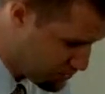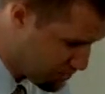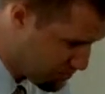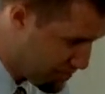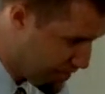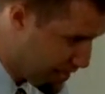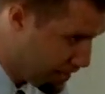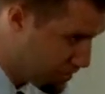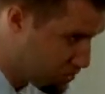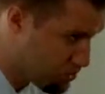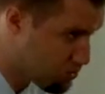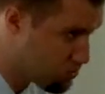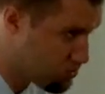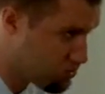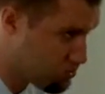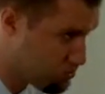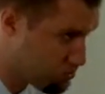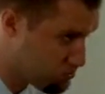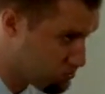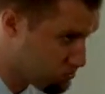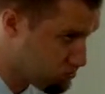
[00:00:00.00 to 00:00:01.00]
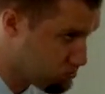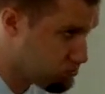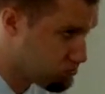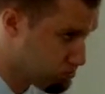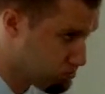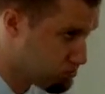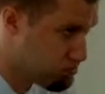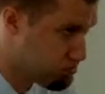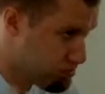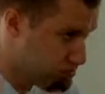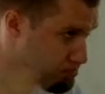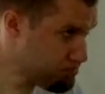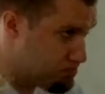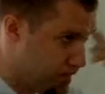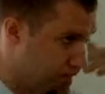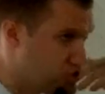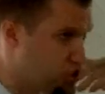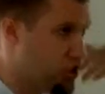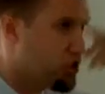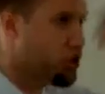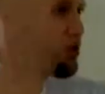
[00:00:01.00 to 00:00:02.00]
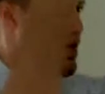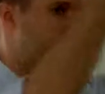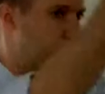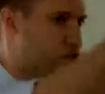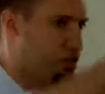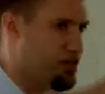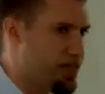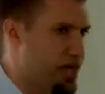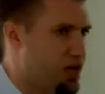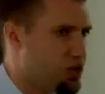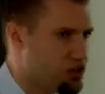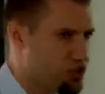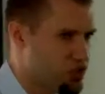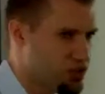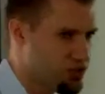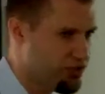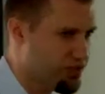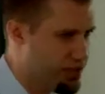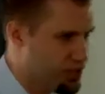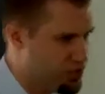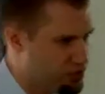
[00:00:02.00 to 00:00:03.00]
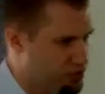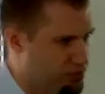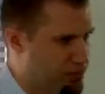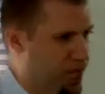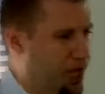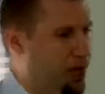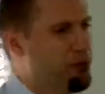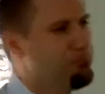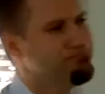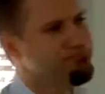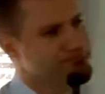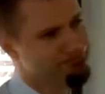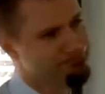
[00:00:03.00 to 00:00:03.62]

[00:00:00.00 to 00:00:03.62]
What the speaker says: to mean a generation thousands of years from now.